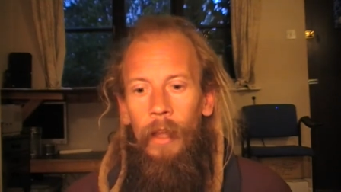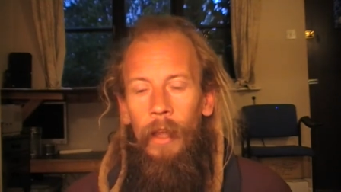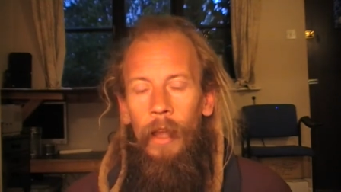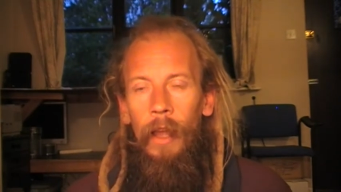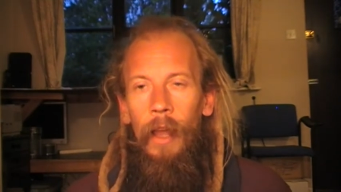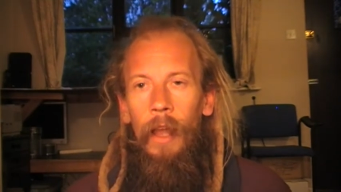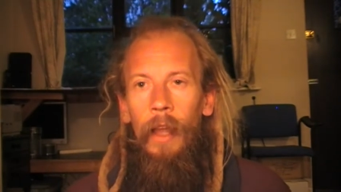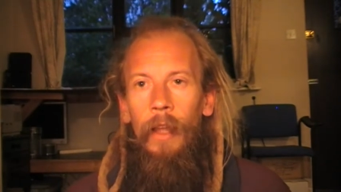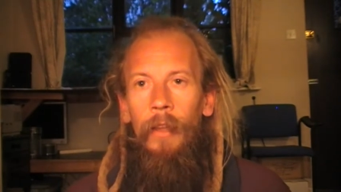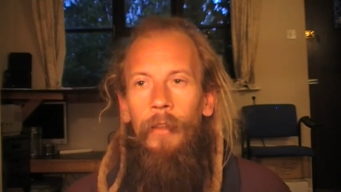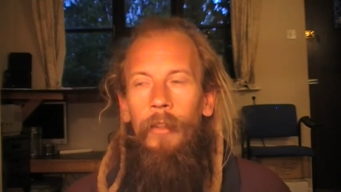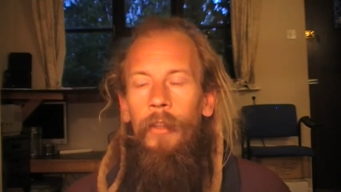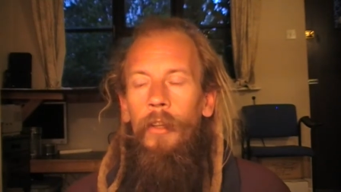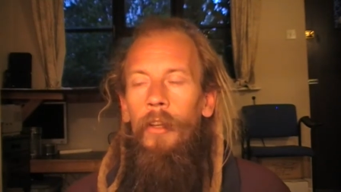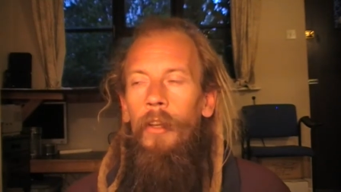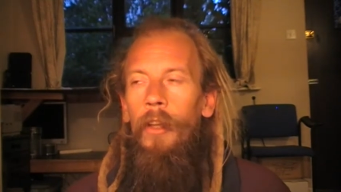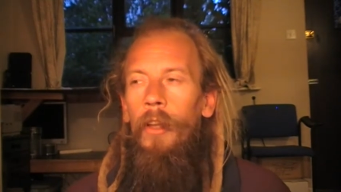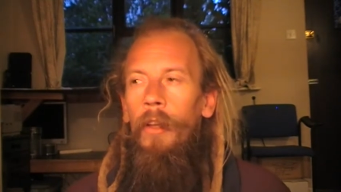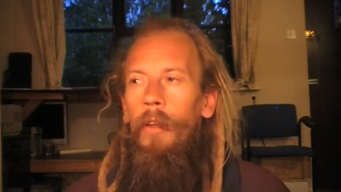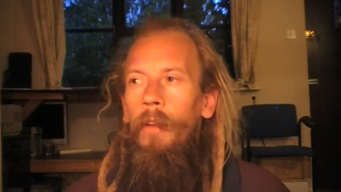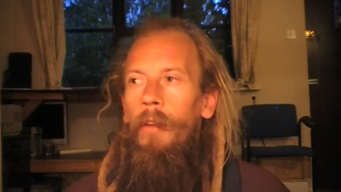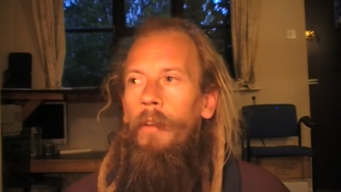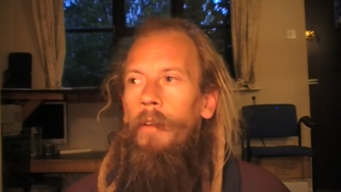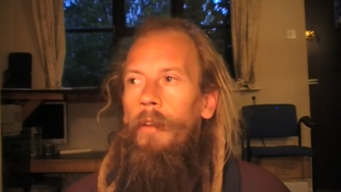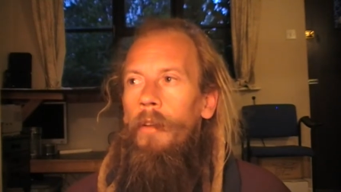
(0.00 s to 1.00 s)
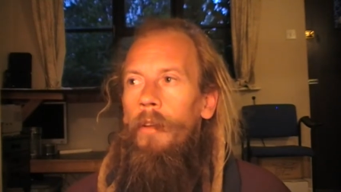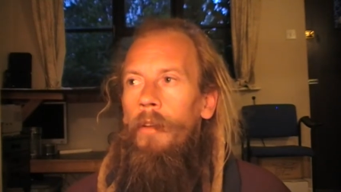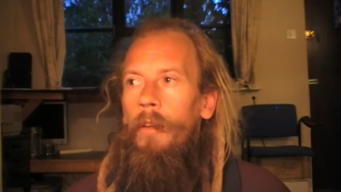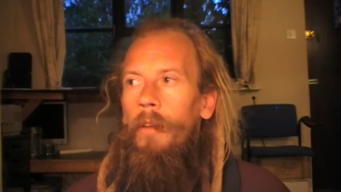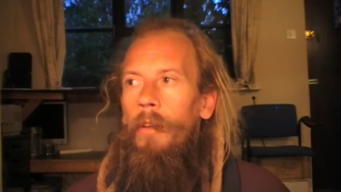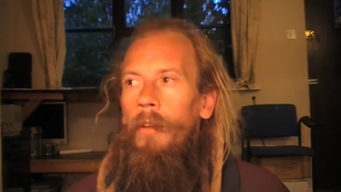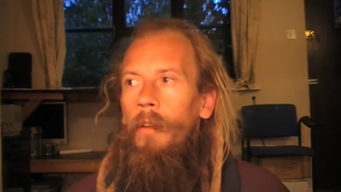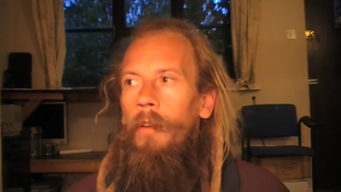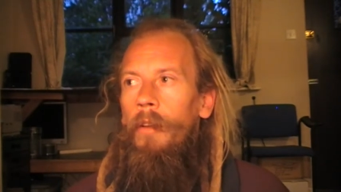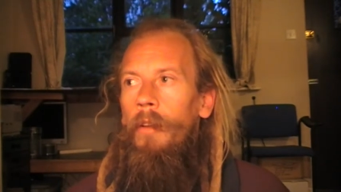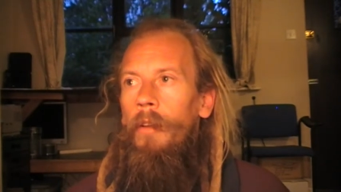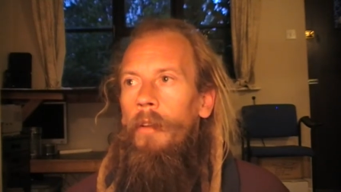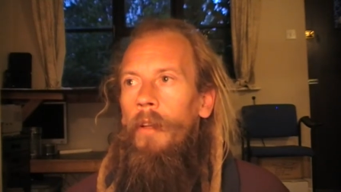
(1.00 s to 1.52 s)
And, you know,
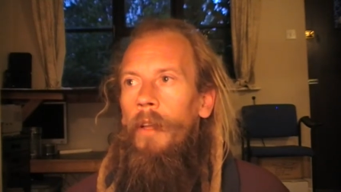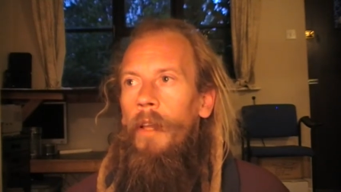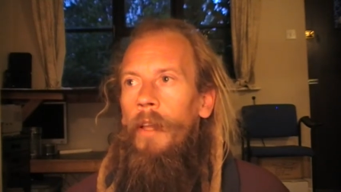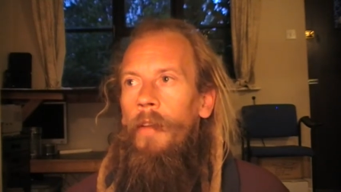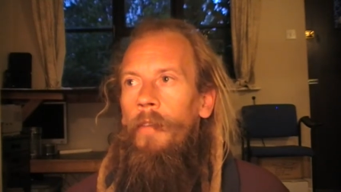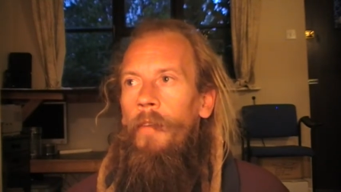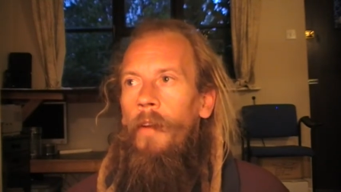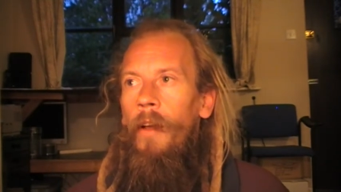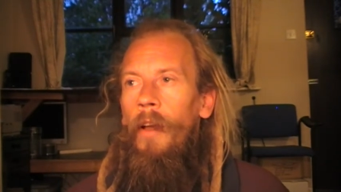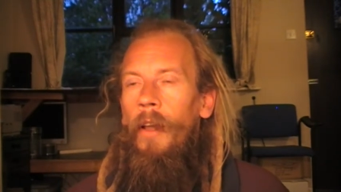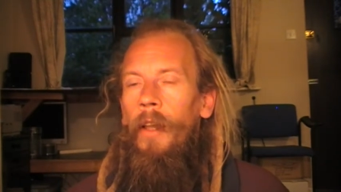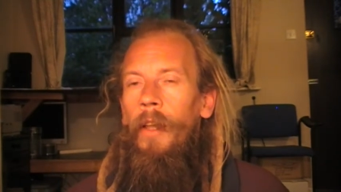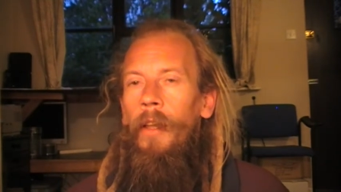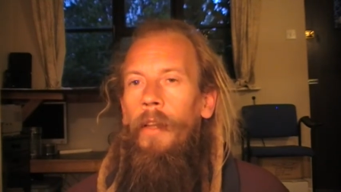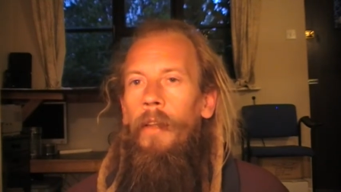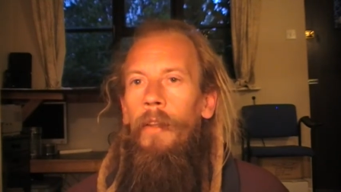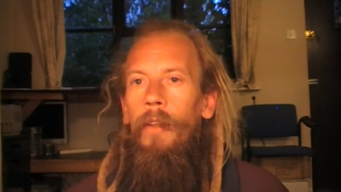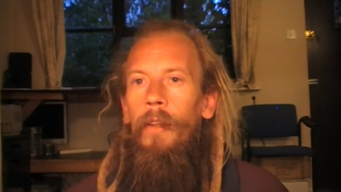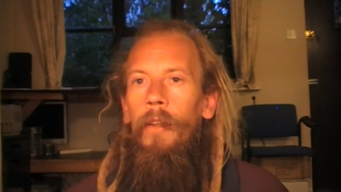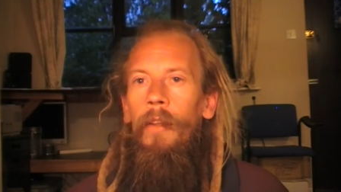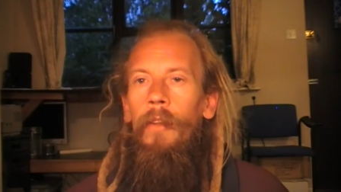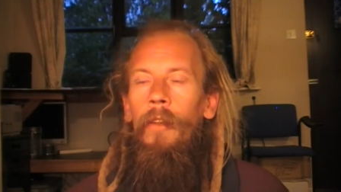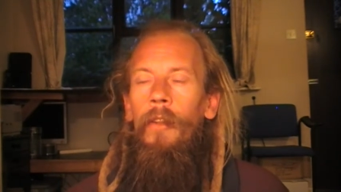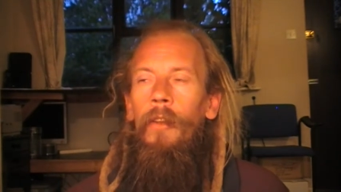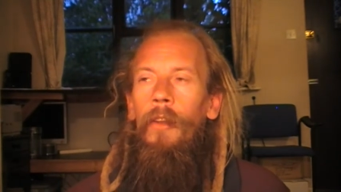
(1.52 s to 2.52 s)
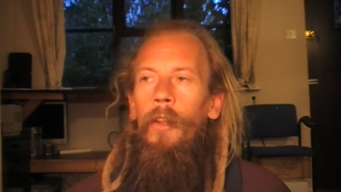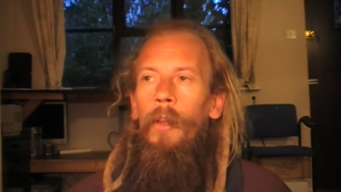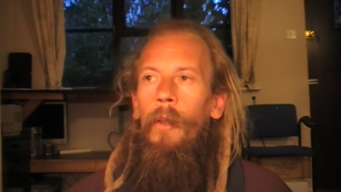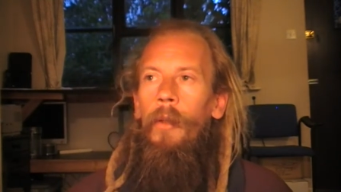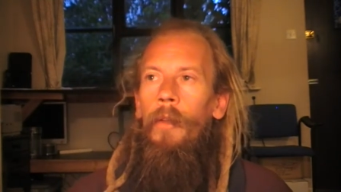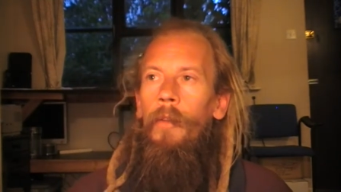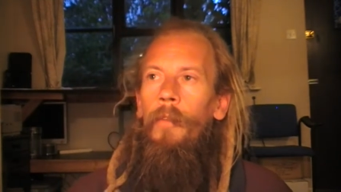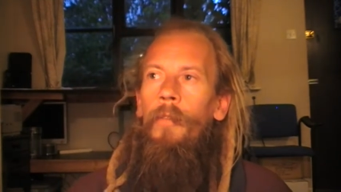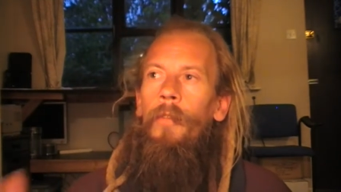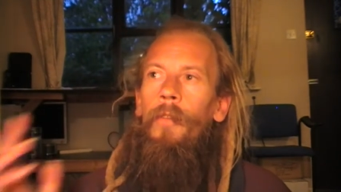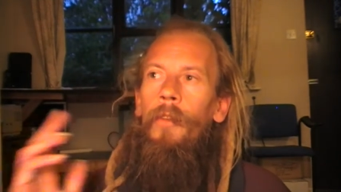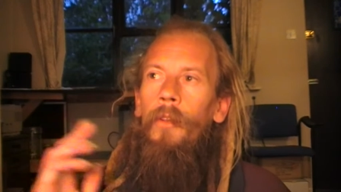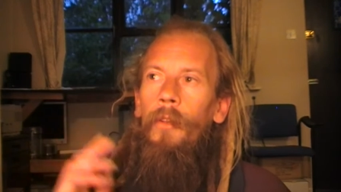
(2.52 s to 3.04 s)
if